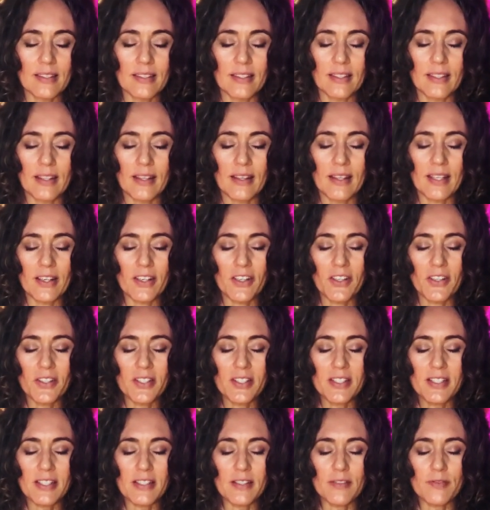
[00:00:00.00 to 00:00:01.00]
there is
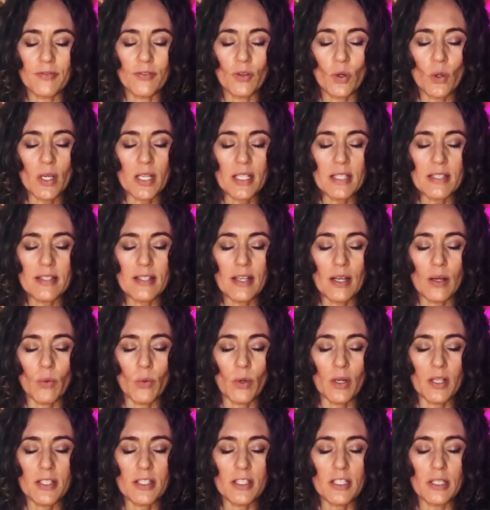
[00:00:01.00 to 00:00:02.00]
this voice that
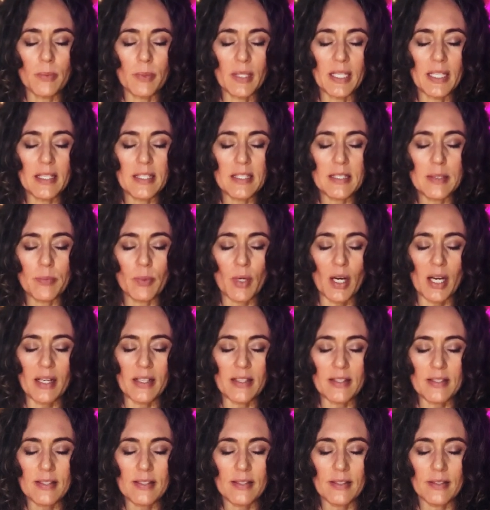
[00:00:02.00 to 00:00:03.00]
wants to be
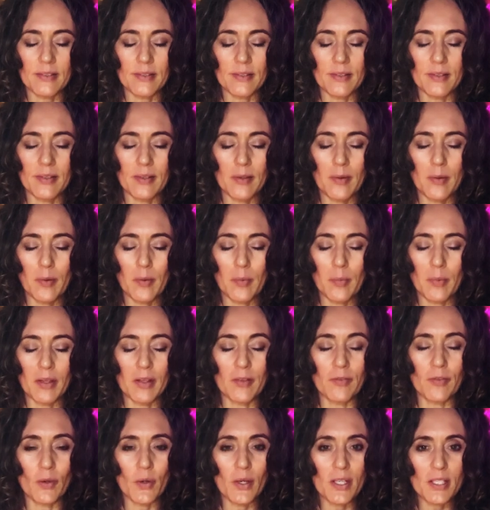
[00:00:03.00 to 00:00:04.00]
expressed, but the
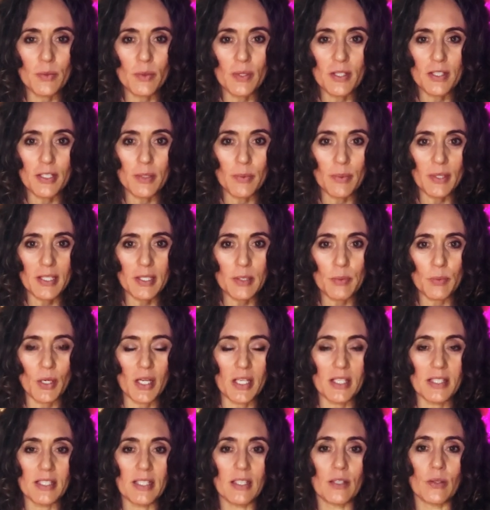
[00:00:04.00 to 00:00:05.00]
voice wants to be
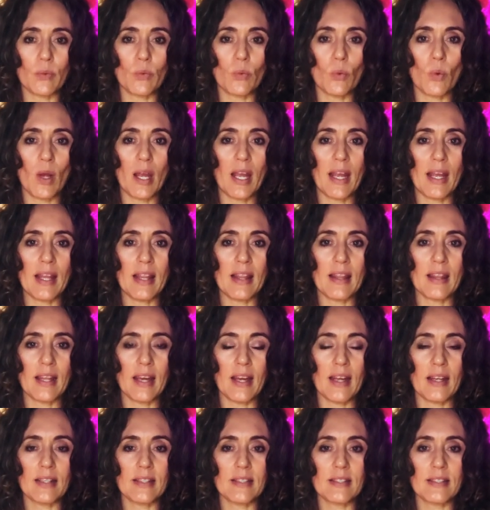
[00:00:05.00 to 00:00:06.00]
expressed in a way
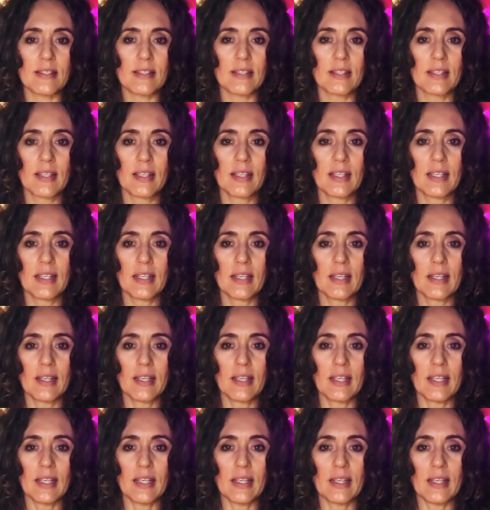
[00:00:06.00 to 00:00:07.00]
that
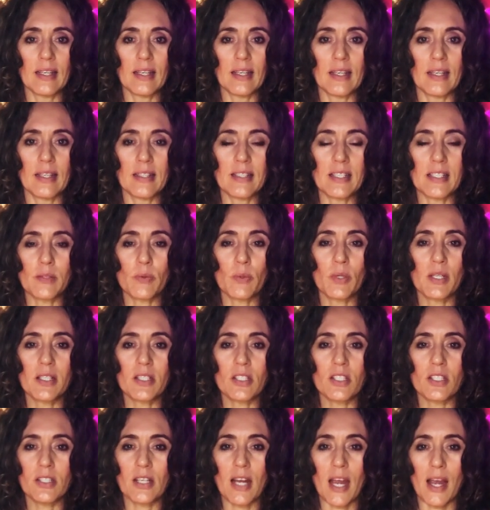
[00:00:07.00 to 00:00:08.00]
it doesn't want to
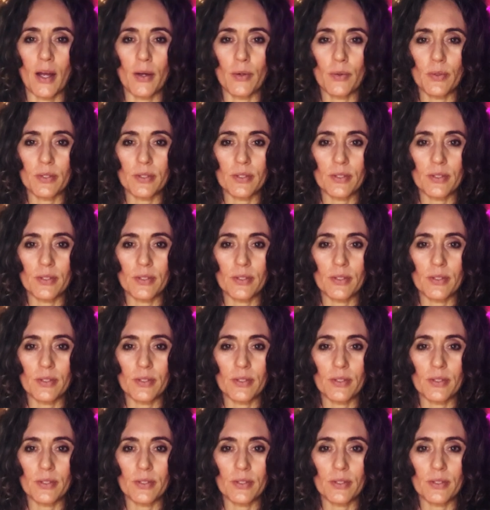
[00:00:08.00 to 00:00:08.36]
shout.